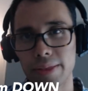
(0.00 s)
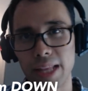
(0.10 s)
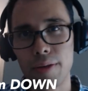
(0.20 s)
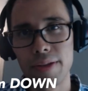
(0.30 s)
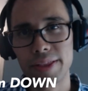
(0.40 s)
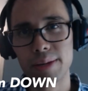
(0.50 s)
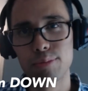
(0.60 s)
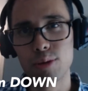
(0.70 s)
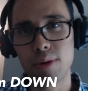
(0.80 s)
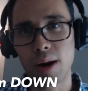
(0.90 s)
Now that the
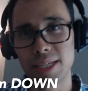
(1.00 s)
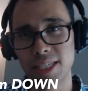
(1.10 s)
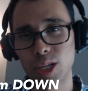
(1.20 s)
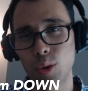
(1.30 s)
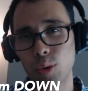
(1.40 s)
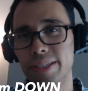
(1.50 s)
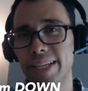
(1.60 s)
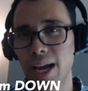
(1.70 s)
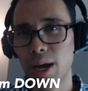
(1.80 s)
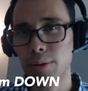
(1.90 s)
boom arm is
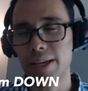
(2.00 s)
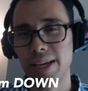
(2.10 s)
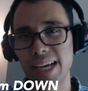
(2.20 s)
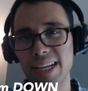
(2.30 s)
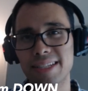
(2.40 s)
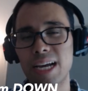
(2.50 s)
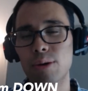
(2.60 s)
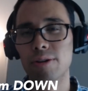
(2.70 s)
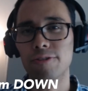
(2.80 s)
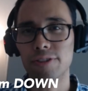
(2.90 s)
lowered down, it has
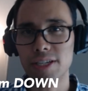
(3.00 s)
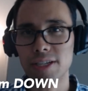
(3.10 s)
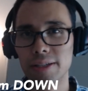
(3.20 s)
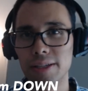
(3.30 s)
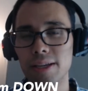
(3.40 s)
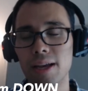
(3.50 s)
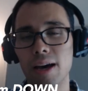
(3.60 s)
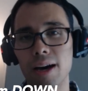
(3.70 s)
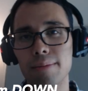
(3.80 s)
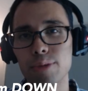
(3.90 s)
now officially
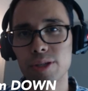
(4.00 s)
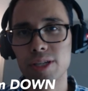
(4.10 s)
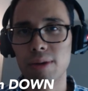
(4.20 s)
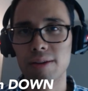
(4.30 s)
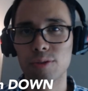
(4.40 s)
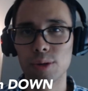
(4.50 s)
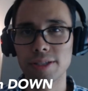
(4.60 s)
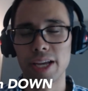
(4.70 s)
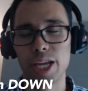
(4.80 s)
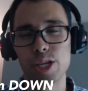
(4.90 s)
unmuted my
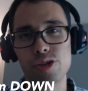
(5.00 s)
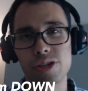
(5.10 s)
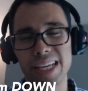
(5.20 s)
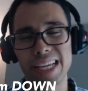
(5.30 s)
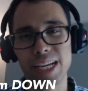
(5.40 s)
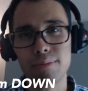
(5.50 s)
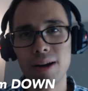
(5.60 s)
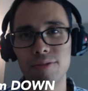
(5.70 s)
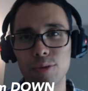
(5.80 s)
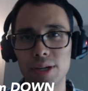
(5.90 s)
voice, and you should hear
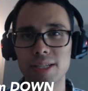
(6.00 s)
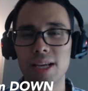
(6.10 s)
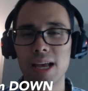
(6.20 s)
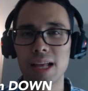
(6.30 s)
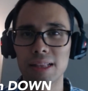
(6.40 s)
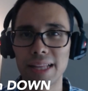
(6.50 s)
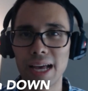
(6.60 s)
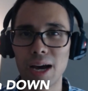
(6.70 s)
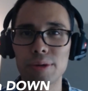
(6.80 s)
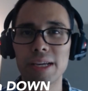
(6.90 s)
my voice
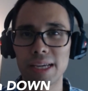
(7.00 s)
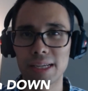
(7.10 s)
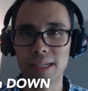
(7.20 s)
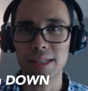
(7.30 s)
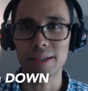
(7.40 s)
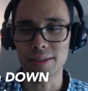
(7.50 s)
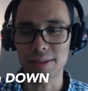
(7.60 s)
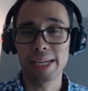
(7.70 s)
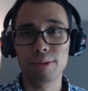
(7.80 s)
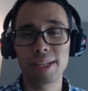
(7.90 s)
loud and
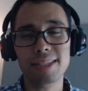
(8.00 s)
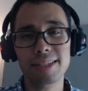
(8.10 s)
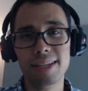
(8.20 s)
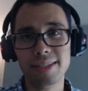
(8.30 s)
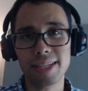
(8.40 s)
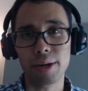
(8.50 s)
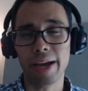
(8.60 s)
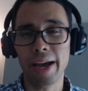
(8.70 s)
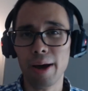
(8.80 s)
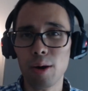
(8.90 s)
clear. Now let's test out
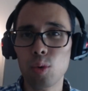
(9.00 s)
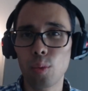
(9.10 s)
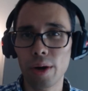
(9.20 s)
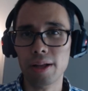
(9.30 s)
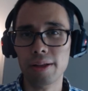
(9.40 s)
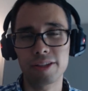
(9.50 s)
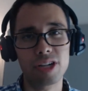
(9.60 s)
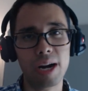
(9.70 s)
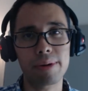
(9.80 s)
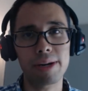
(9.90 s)
how well the
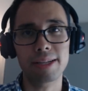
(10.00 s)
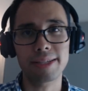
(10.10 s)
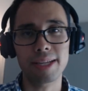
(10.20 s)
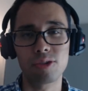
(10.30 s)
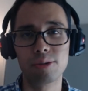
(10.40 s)
Jabra headset